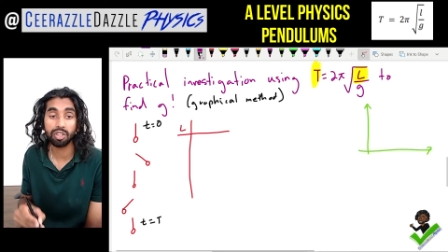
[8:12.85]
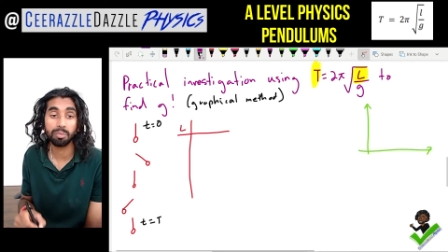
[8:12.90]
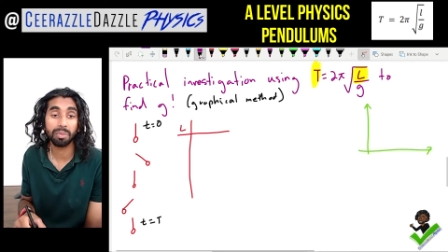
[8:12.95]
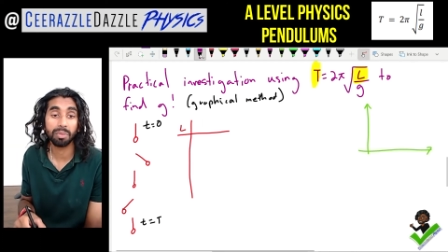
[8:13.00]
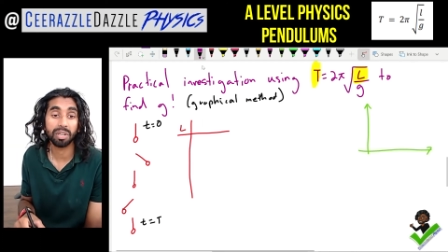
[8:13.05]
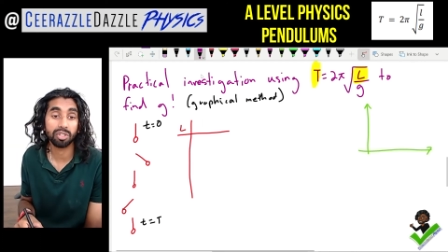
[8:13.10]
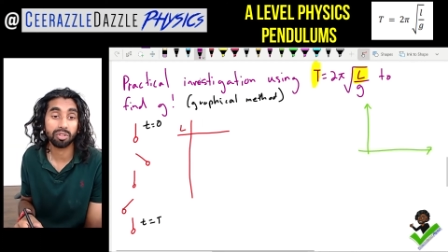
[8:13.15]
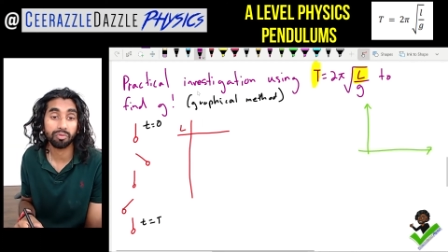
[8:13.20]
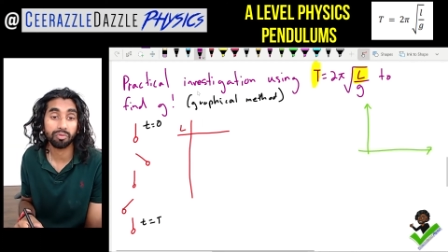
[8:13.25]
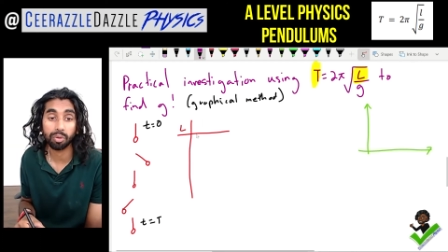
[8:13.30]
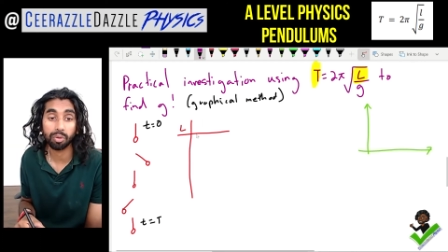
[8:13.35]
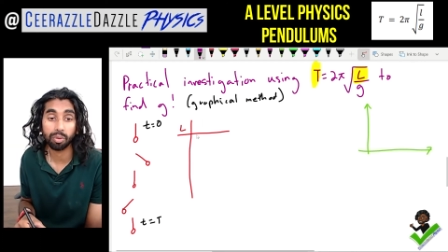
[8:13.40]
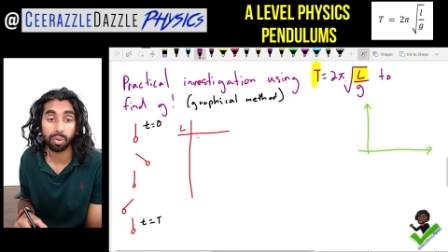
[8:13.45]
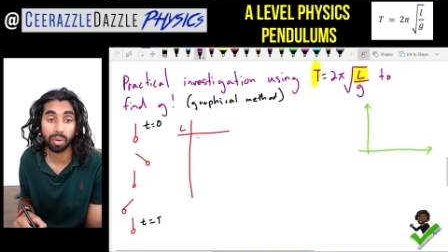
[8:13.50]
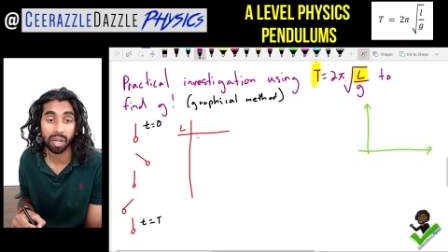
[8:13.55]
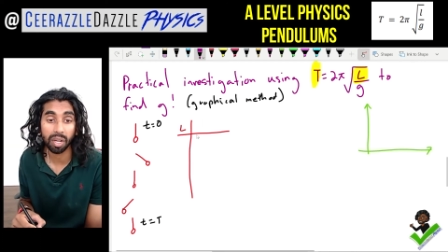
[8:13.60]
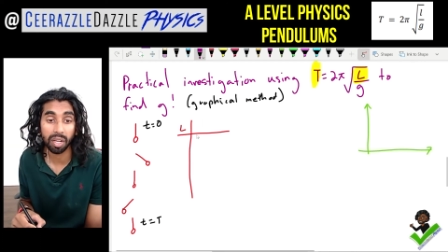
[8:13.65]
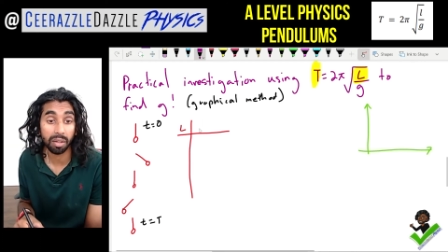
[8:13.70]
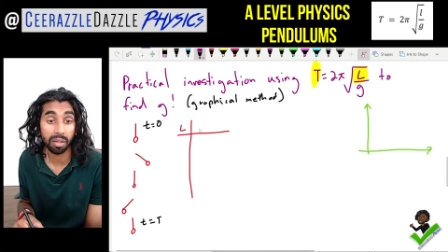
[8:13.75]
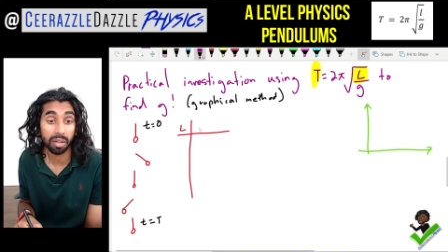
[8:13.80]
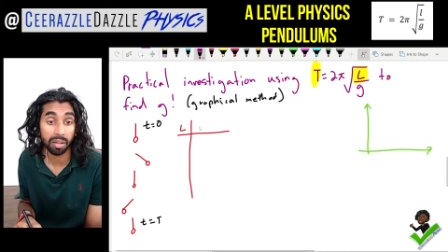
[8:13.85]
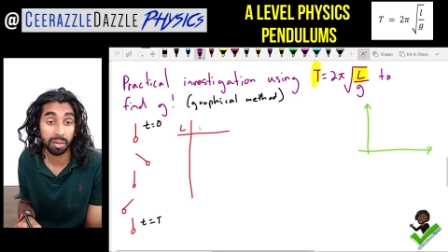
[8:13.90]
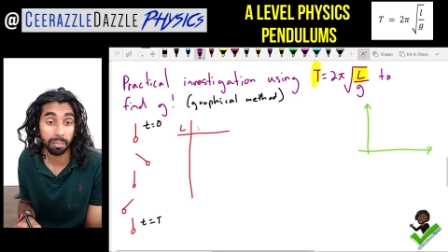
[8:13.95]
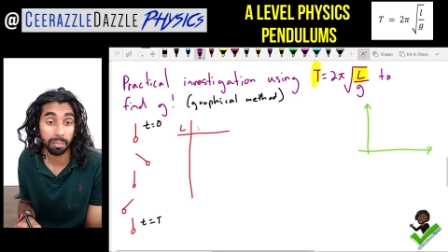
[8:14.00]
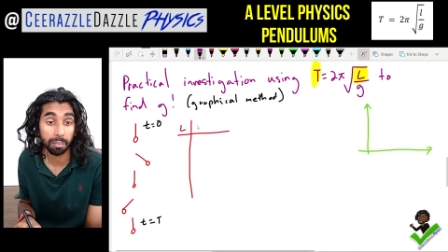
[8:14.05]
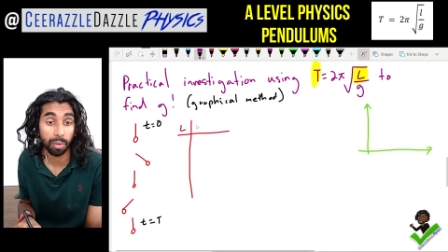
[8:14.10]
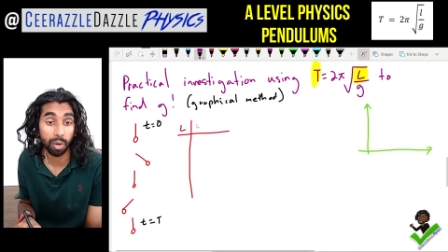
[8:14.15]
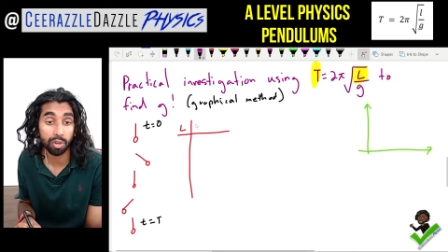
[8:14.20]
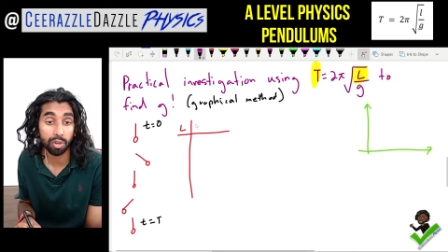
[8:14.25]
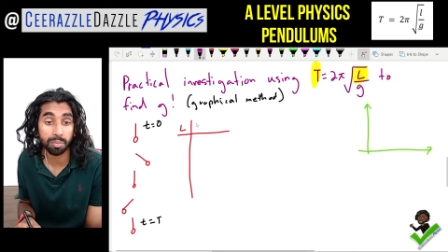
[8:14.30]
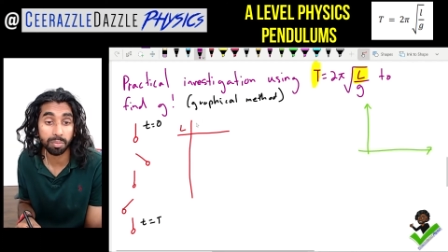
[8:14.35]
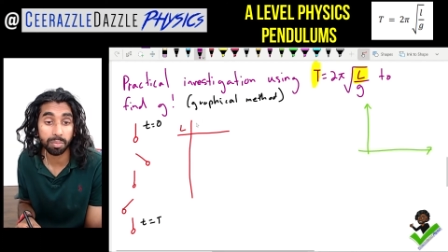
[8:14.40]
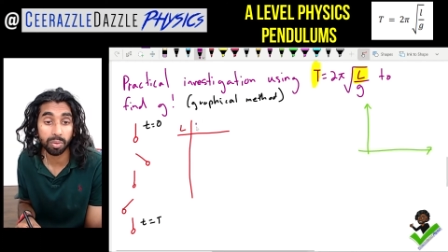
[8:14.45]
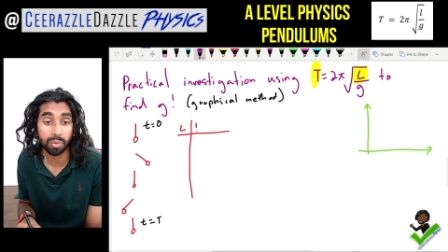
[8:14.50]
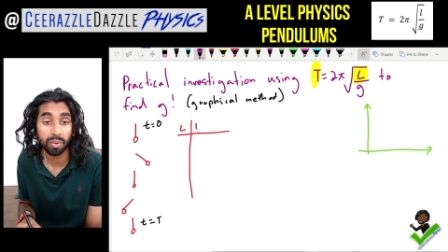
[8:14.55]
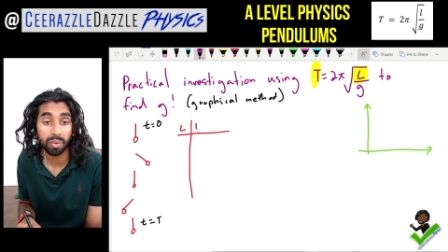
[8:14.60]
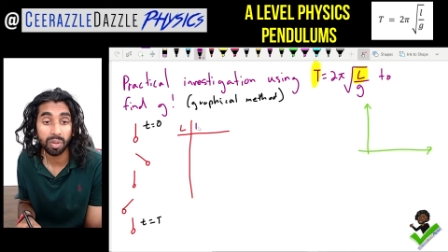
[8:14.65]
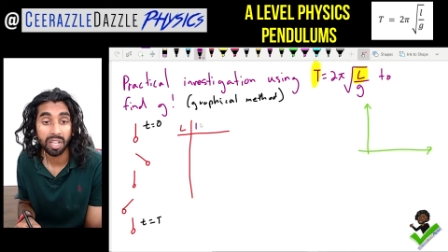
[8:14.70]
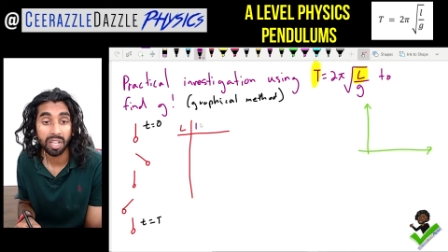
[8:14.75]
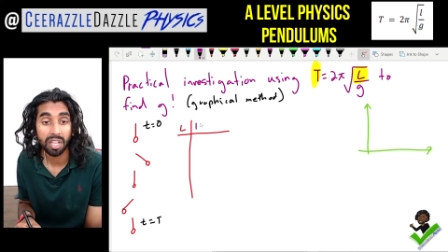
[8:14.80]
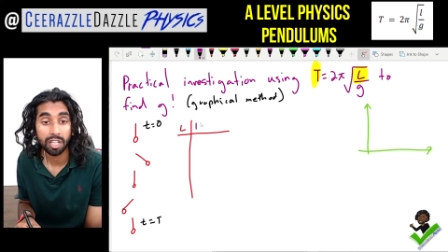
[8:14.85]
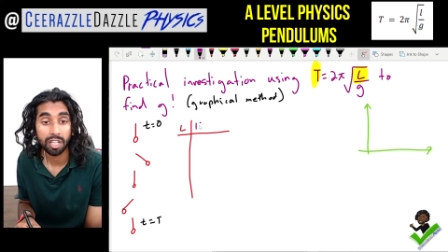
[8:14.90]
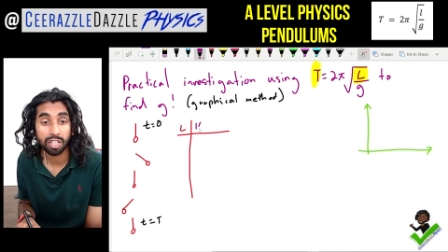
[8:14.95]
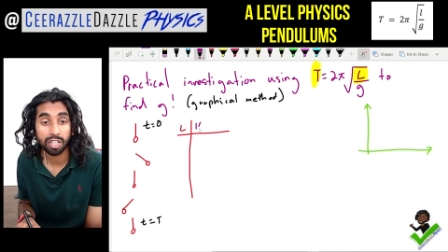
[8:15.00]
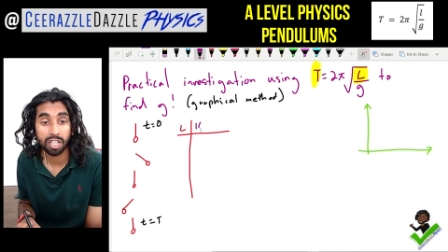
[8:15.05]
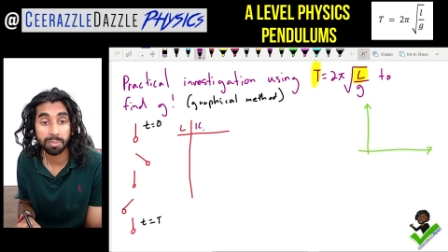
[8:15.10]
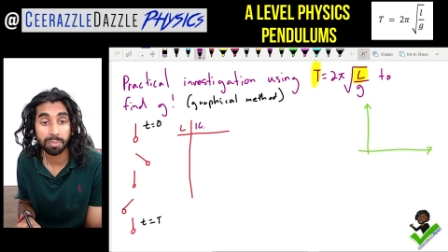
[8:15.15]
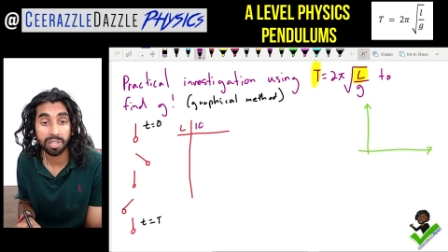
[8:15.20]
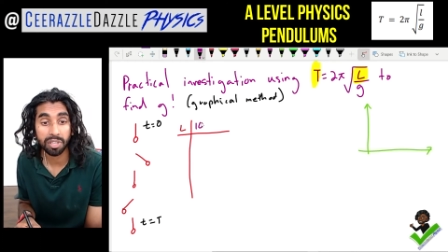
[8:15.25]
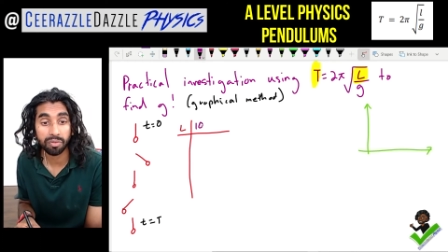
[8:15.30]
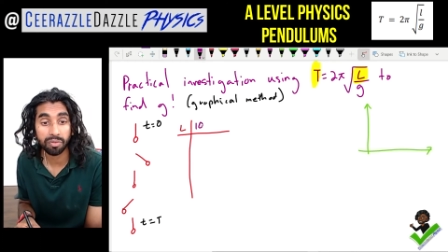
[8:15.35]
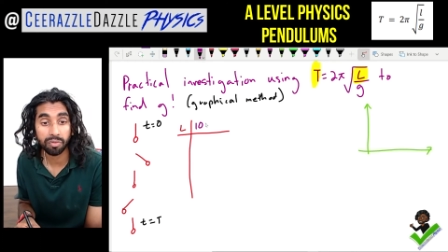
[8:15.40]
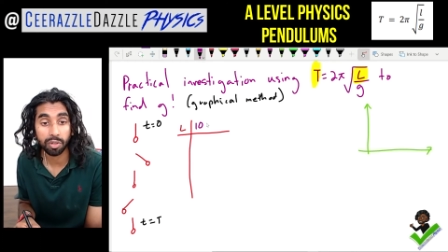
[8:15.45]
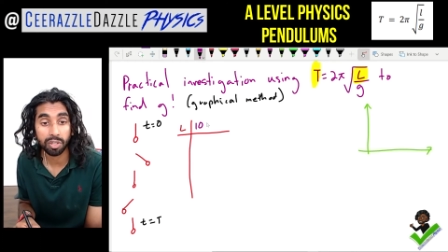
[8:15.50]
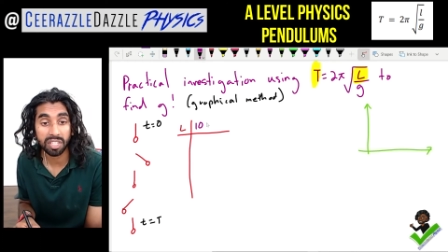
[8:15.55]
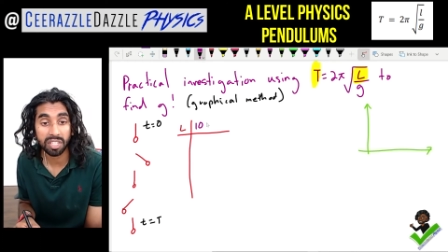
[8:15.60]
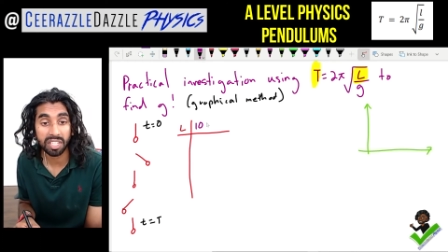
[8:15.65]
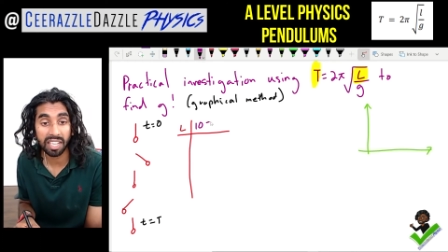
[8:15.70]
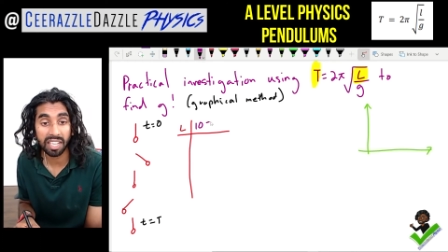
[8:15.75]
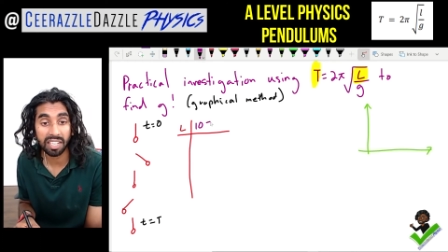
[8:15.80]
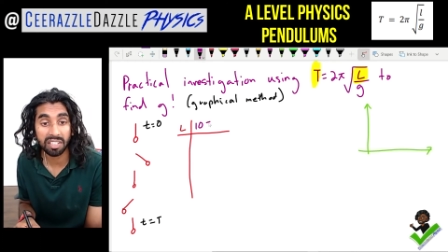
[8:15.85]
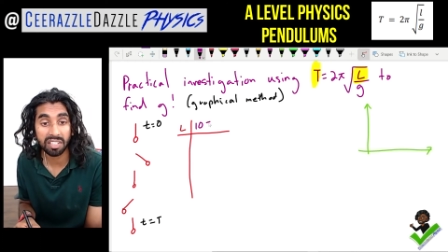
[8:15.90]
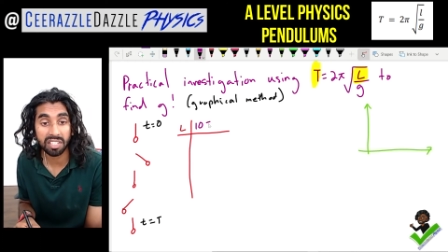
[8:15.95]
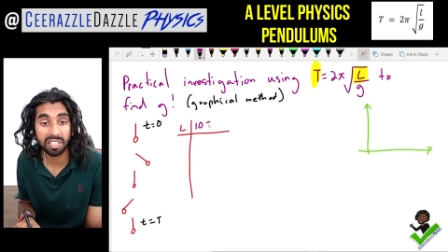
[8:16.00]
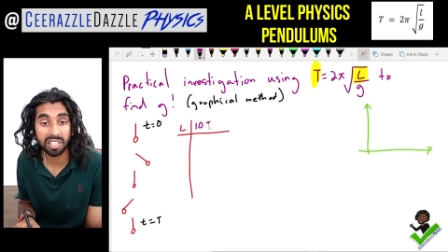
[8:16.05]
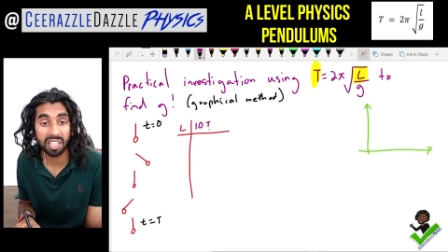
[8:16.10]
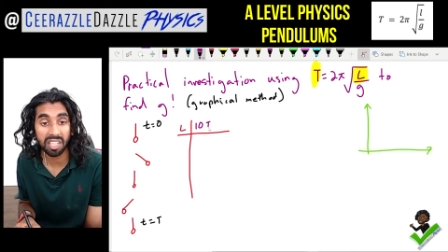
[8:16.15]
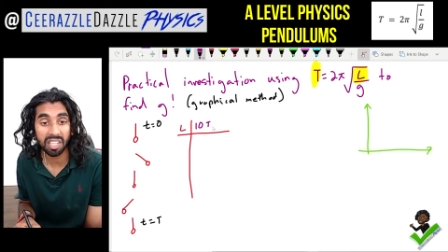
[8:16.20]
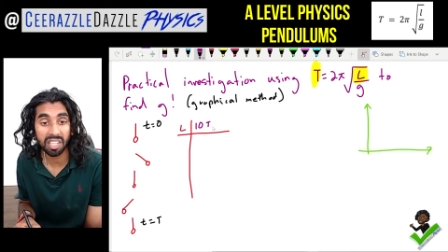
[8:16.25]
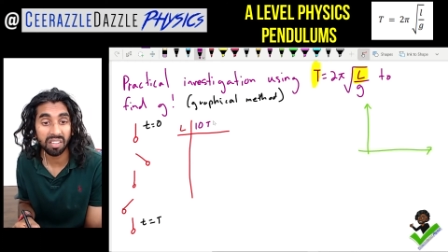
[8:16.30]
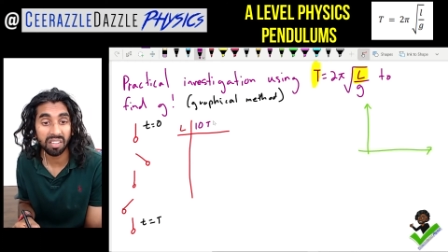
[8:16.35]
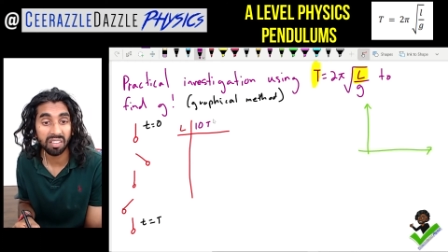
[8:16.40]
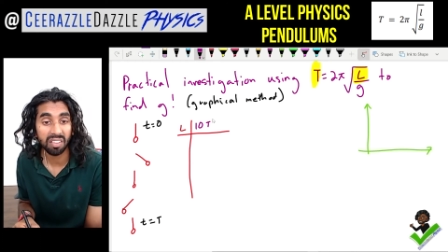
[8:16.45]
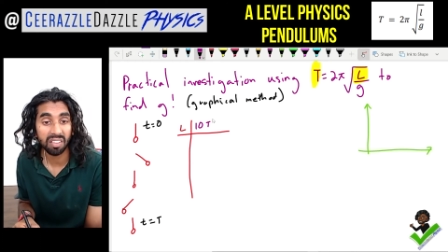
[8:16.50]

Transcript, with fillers: You measure for uh, multiple. So it's measured for 10t.